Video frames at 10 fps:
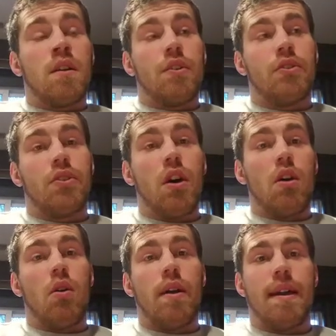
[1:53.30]

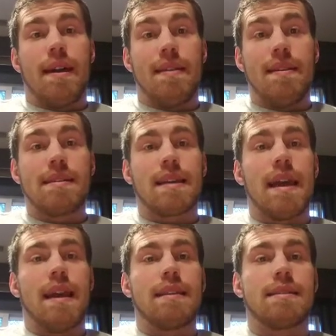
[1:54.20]
So in this
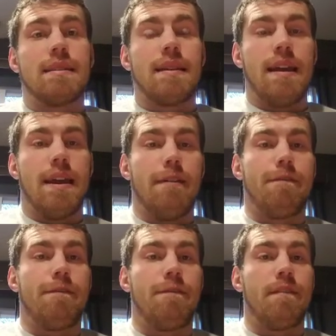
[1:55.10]
case,
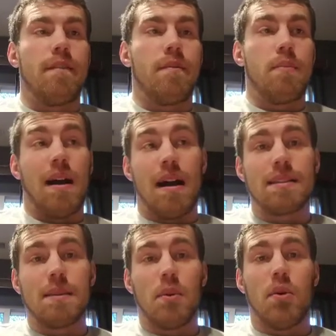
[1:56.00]
if
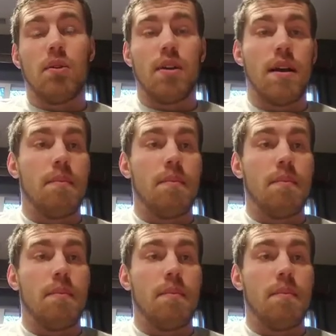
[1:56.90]
possible,